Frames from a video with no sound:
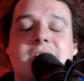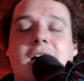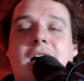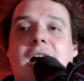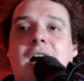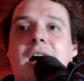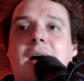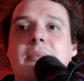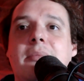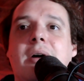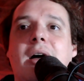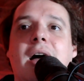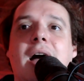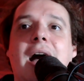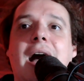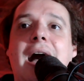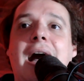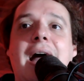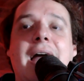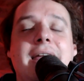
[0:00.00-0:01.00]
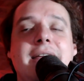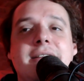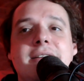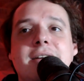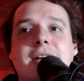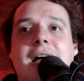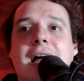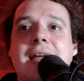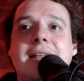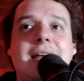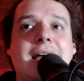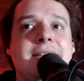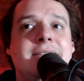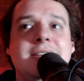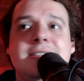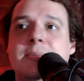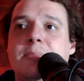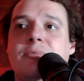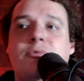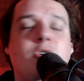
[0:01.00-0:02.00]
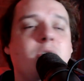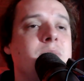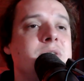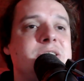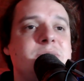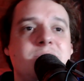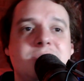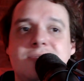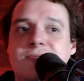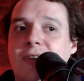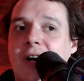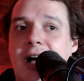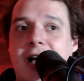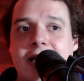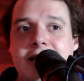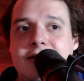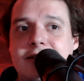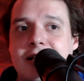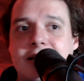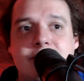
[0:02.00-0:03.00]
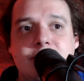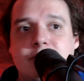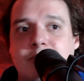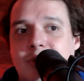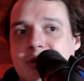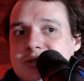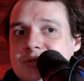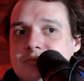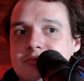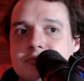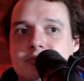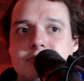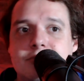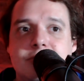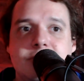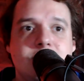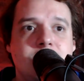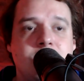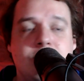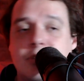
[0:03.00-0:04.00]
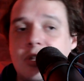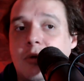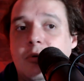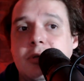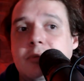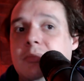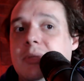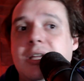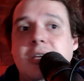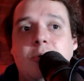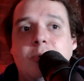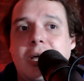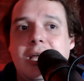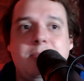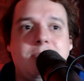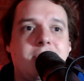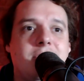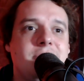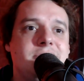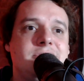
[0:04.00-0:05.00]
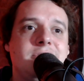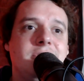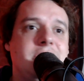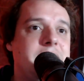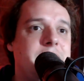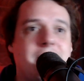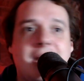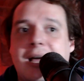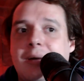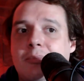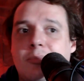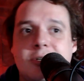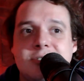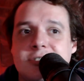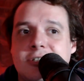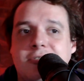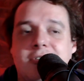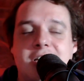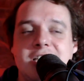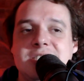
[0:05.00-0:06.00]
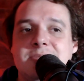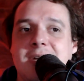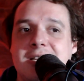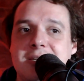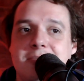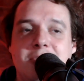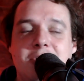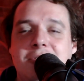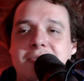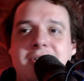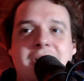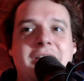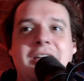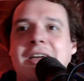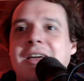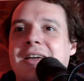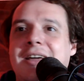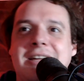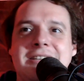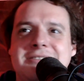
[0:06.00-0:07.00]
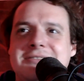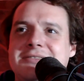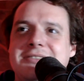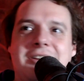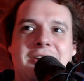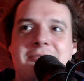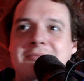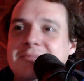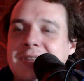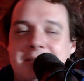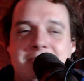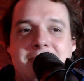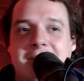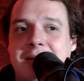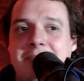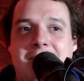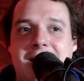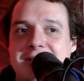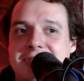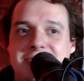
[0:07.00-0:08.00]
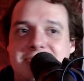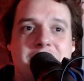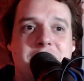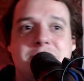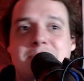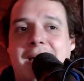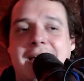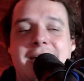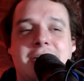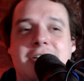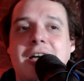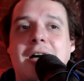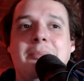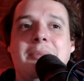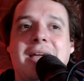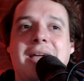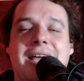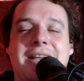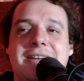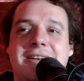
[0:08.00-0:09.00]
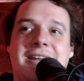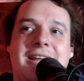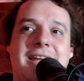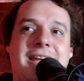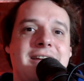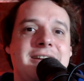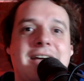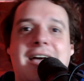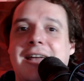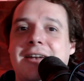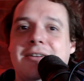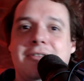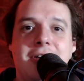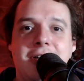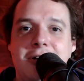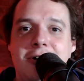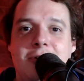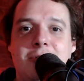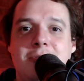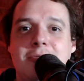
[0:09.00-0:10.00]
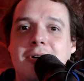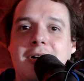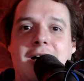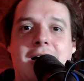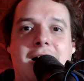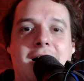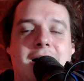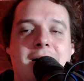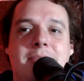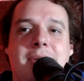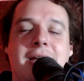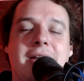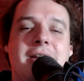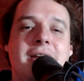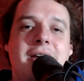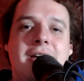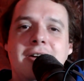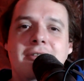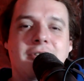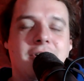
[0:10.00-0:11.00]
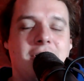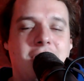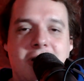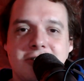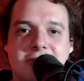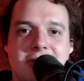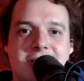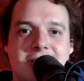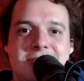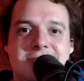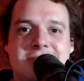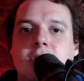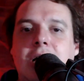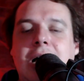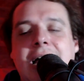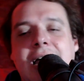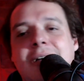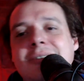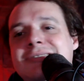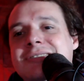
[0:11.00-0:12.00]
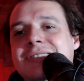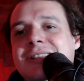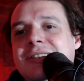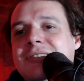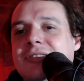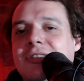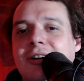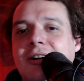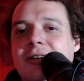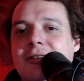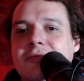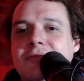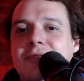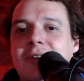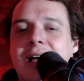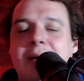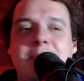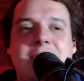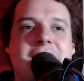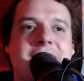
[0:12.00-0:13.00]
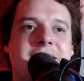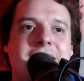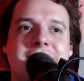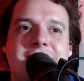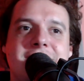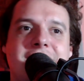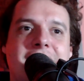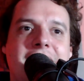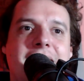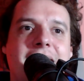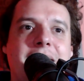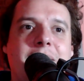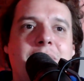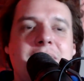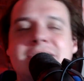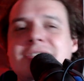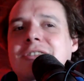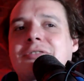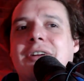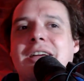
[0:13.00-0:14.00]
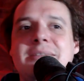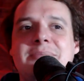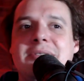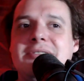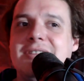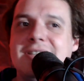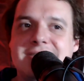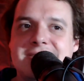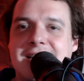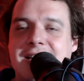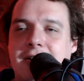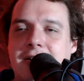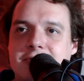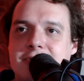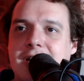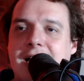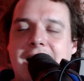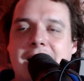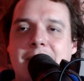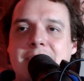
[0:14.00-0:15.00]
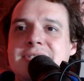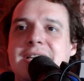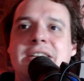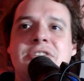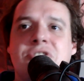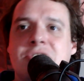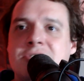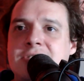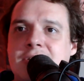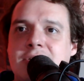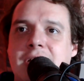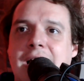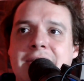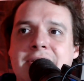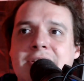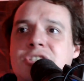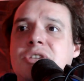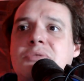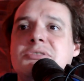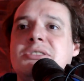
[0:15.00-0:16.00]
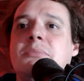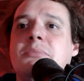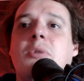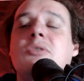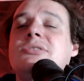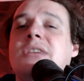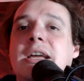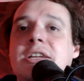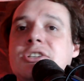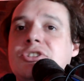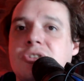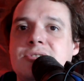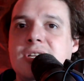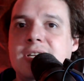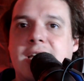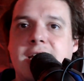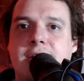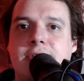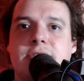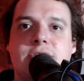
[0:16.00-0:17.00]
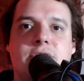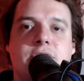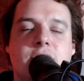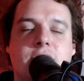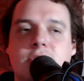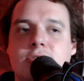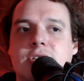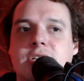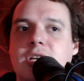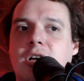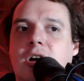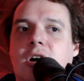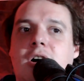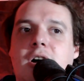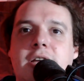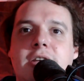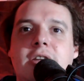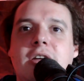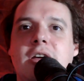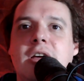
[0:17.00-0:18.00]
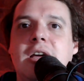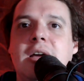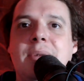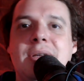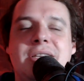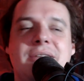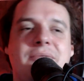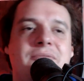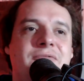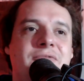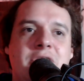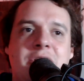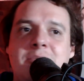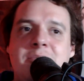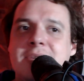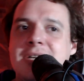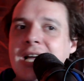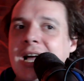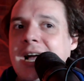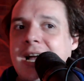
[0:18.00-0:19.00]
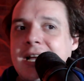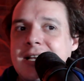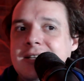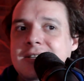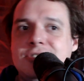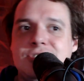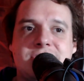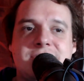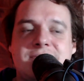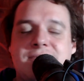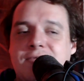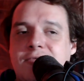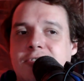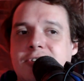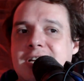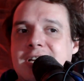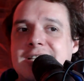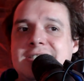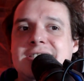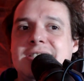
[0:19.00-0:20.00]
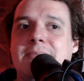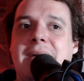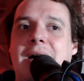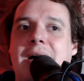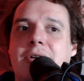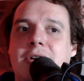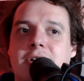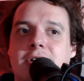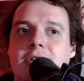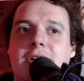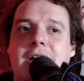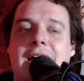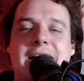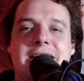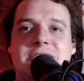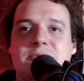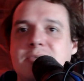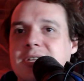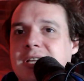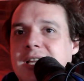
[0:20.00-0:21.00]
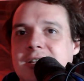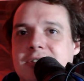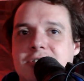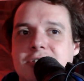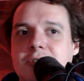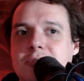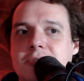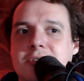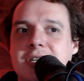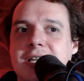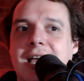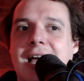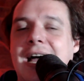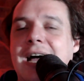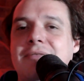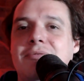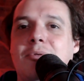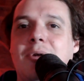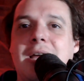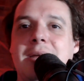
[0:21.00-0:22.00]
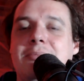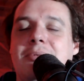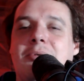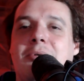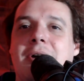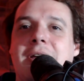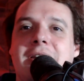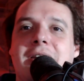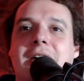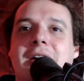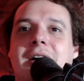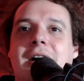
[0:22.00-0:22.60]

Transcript: I think the performance was fine. It wasn't blowing me away personally, but I wasn't crazy about the movie. It's, that those might come hand in hand. I don't know. But regardless, I also didn't love, I thought I wasn't crazy about this character. I was interested in, I think she was the most interesting character early on, but the film kind of just forgets about her as we get to the halfway point.